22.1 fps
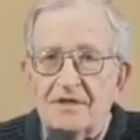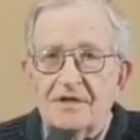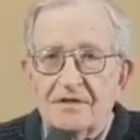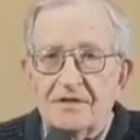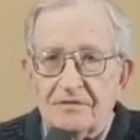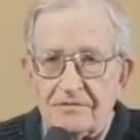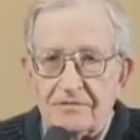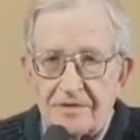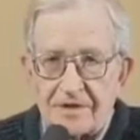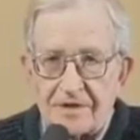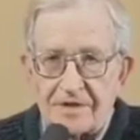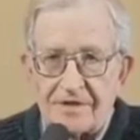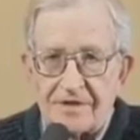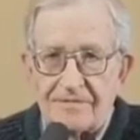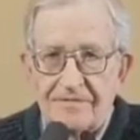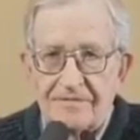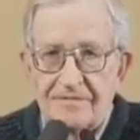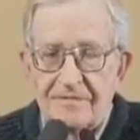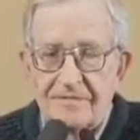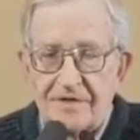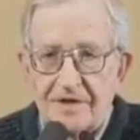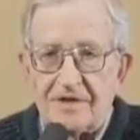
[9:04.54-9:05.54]
deal with
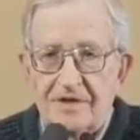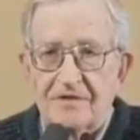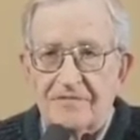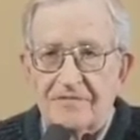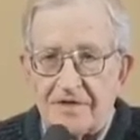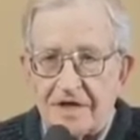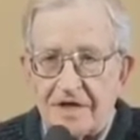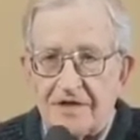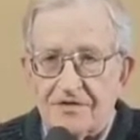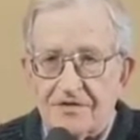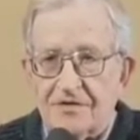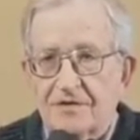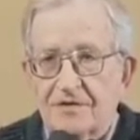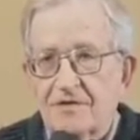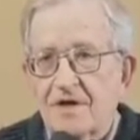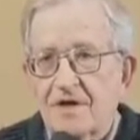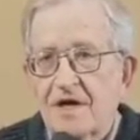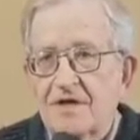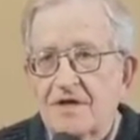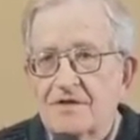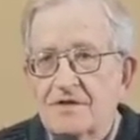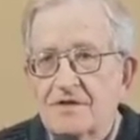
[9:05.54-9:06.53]
the financial
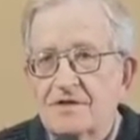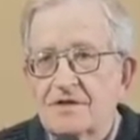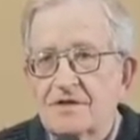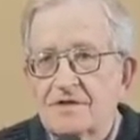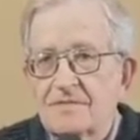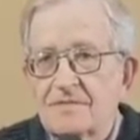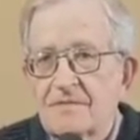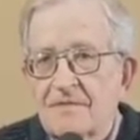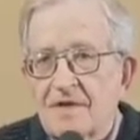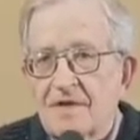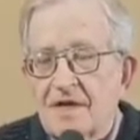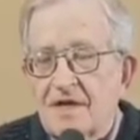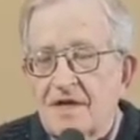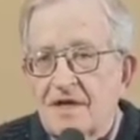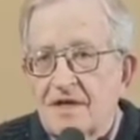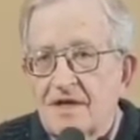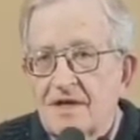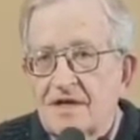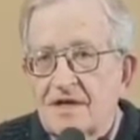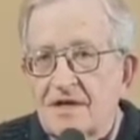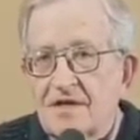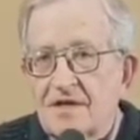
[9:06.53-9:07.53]
crisis.
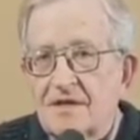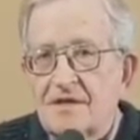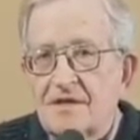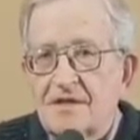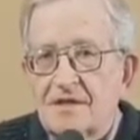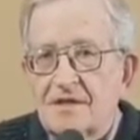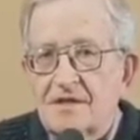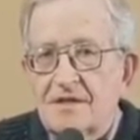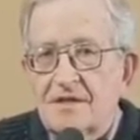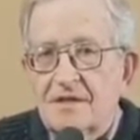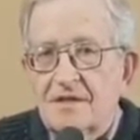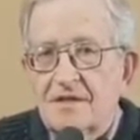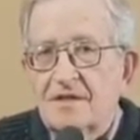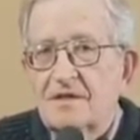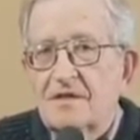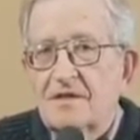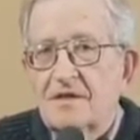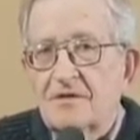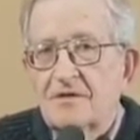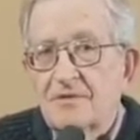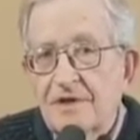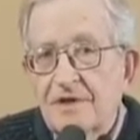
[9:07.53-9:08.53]
Their
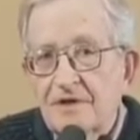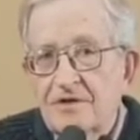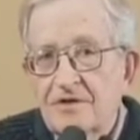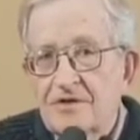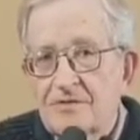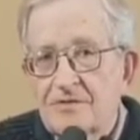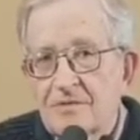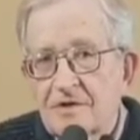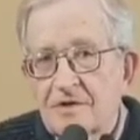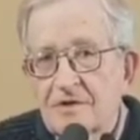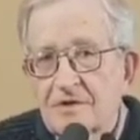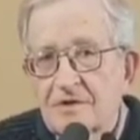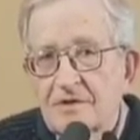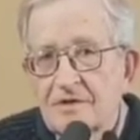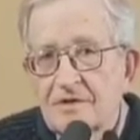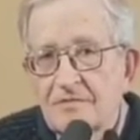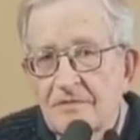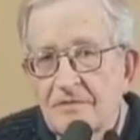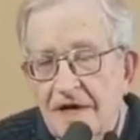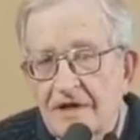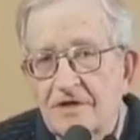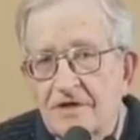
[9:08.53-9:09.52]

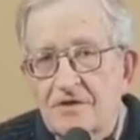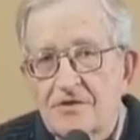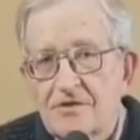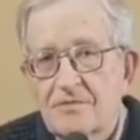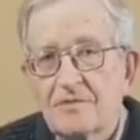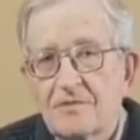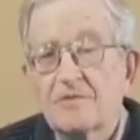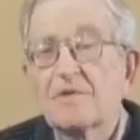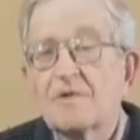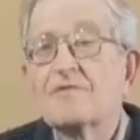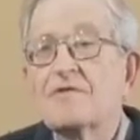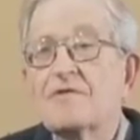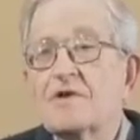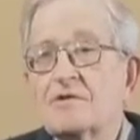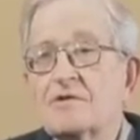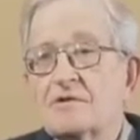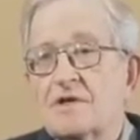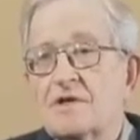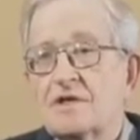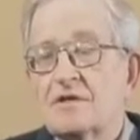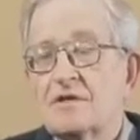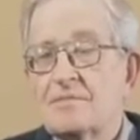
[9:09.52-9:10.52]
records were
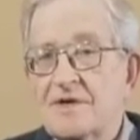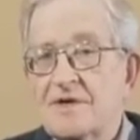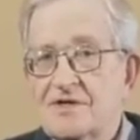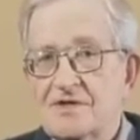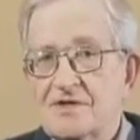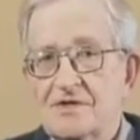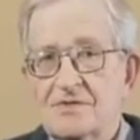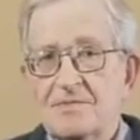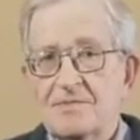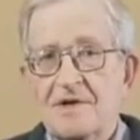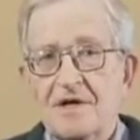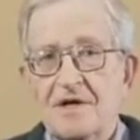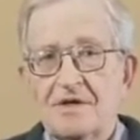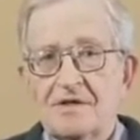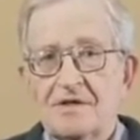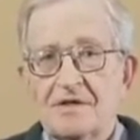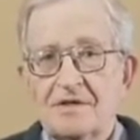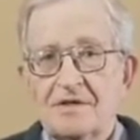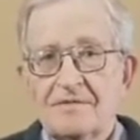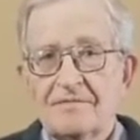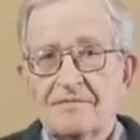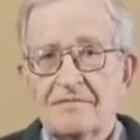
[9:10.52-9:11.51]
reviewed in the business
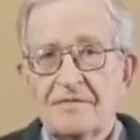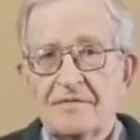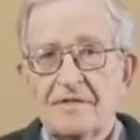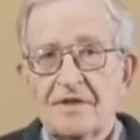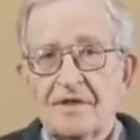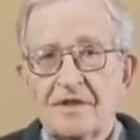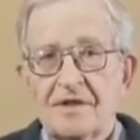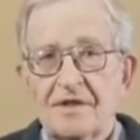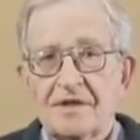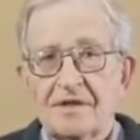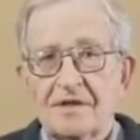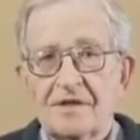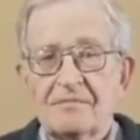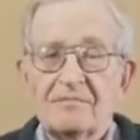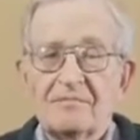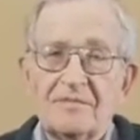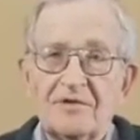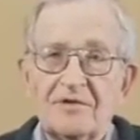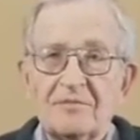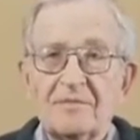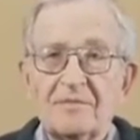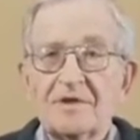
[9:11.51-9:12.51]
press.
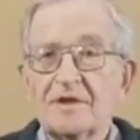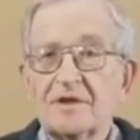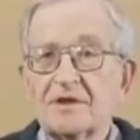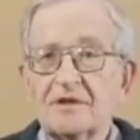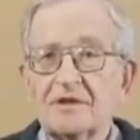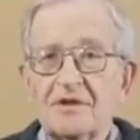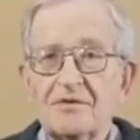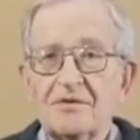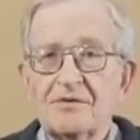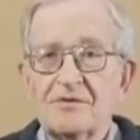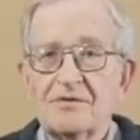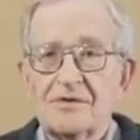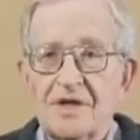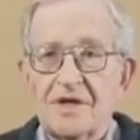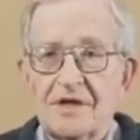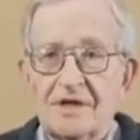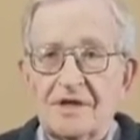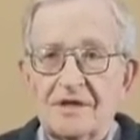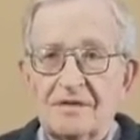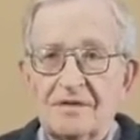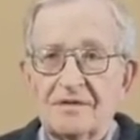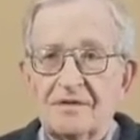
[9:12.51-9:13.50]
Bloomberg News
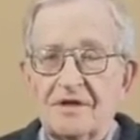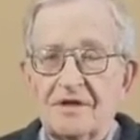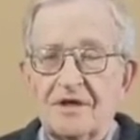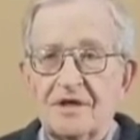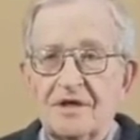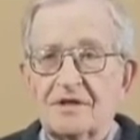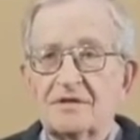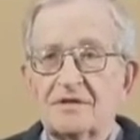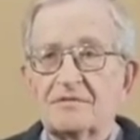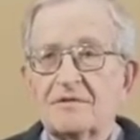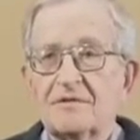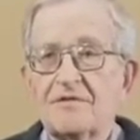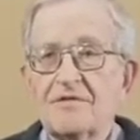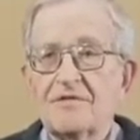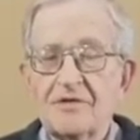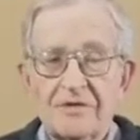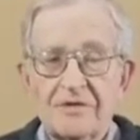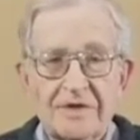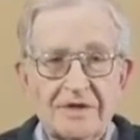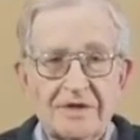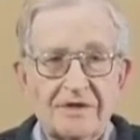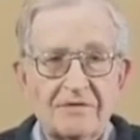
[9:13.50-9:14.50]
had an article
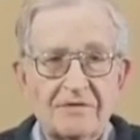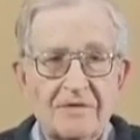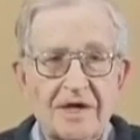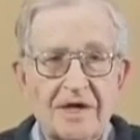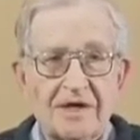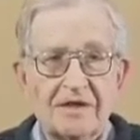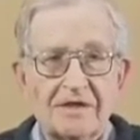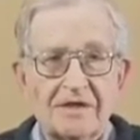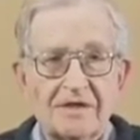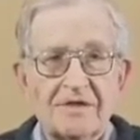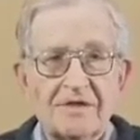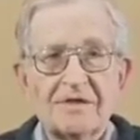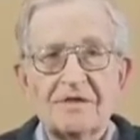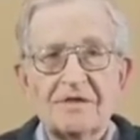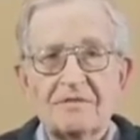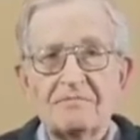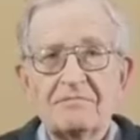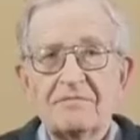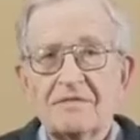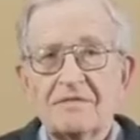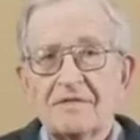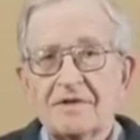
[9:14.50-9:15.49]
reviewing their records
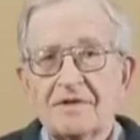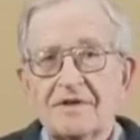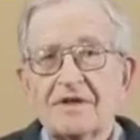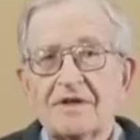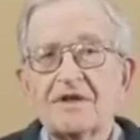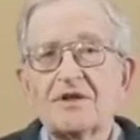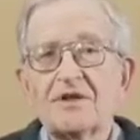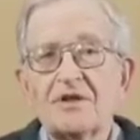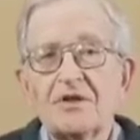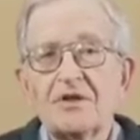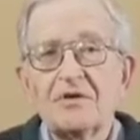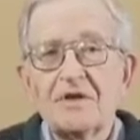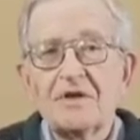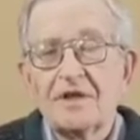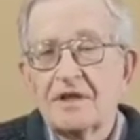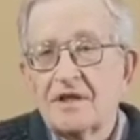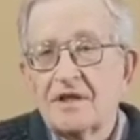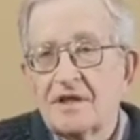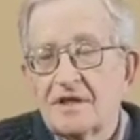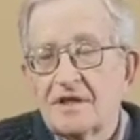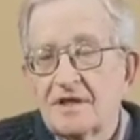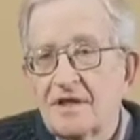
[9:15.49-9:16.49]
and
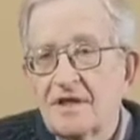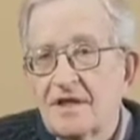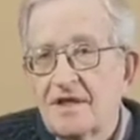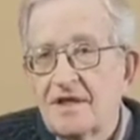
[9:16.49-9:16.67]
concluded that